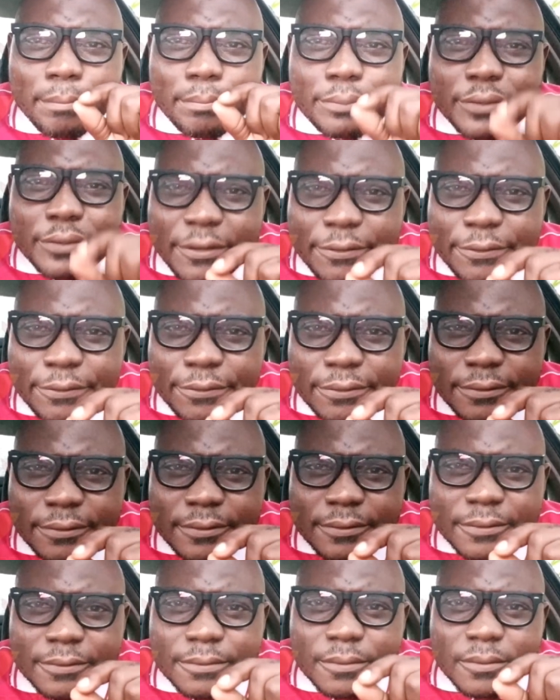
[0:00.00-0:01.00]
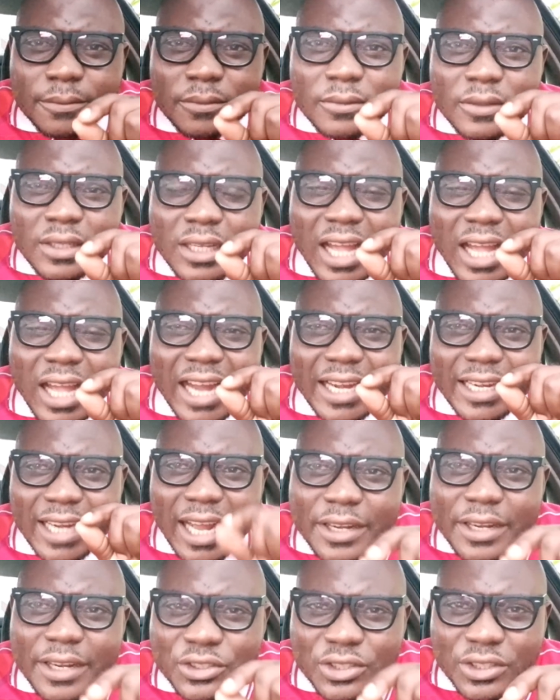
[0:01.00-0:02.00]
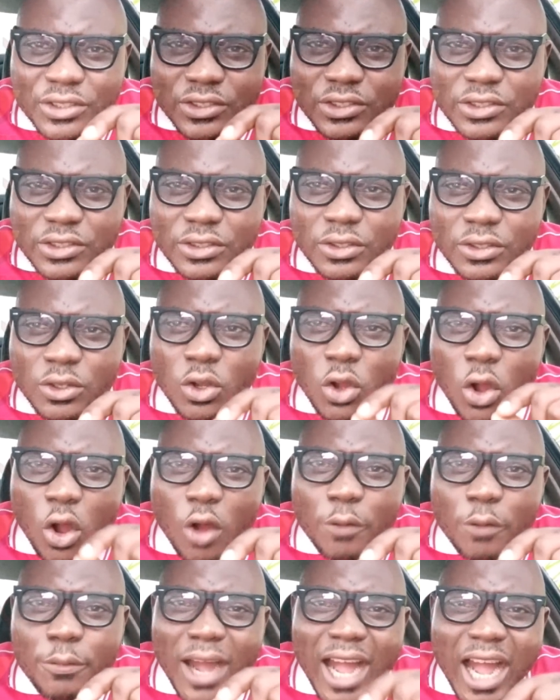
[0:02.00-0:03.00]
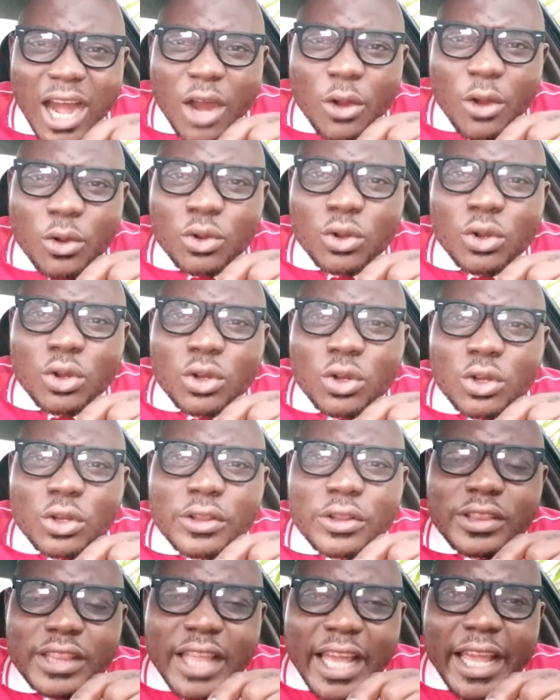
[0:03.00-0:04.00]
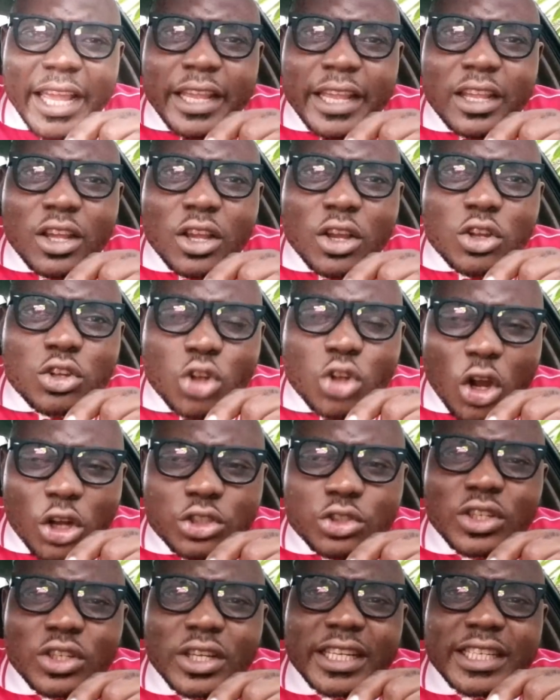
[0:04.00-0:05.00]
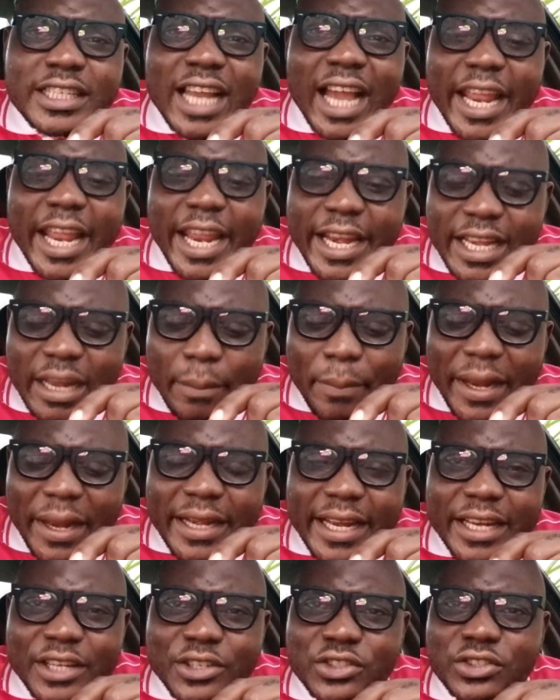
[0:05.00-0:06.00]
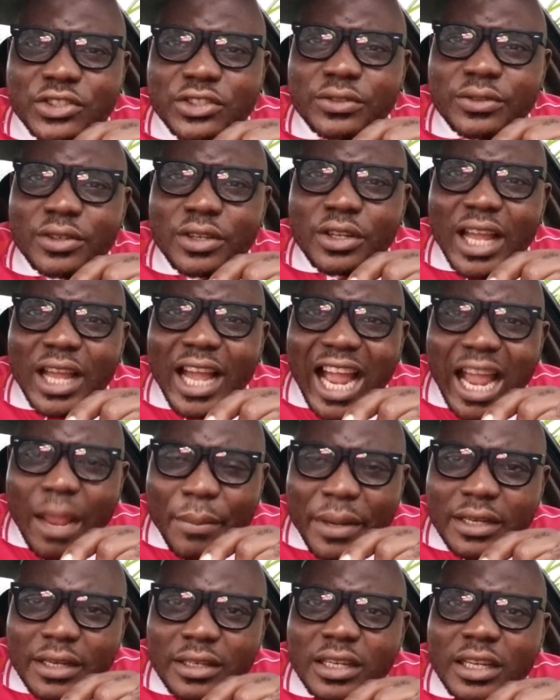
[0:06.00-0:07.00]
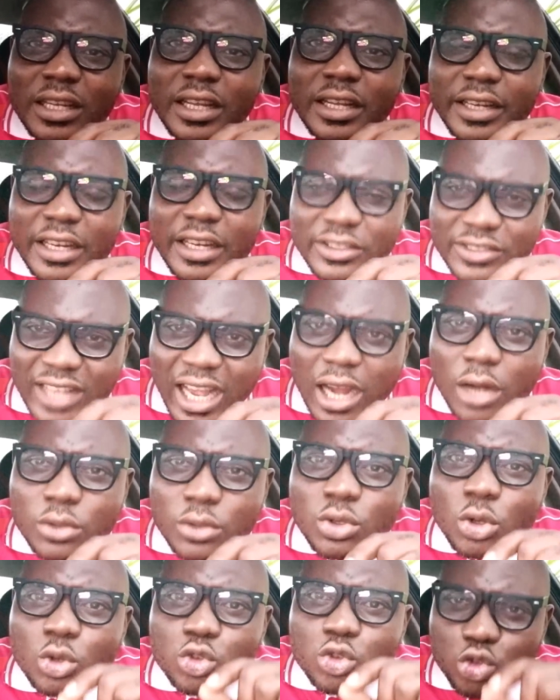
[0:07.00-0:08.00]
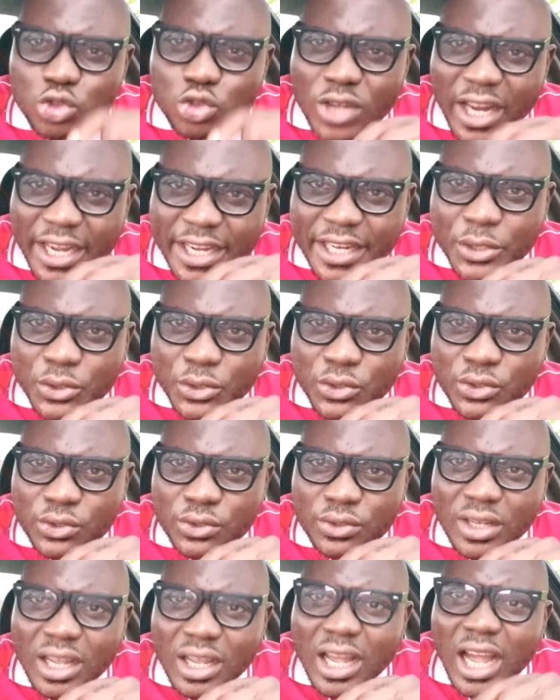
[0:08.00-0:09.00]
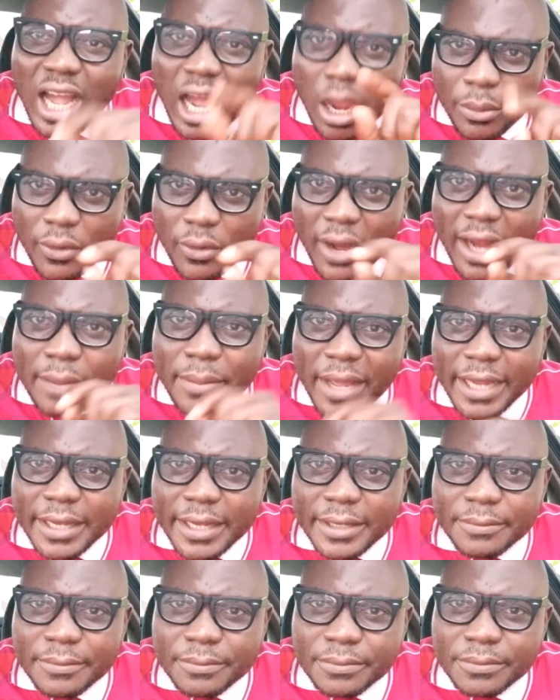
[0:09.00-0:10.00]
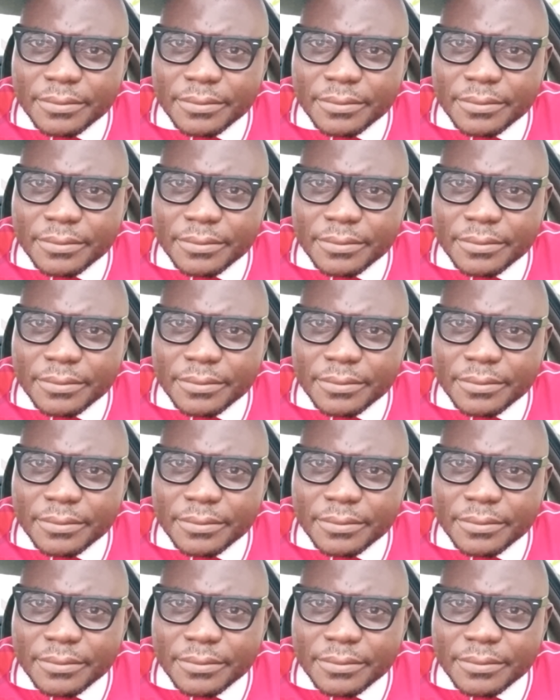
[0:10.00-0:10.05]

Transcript: brief analysis of how they got their independence. I mean, the South Sudanese. I'll be right back.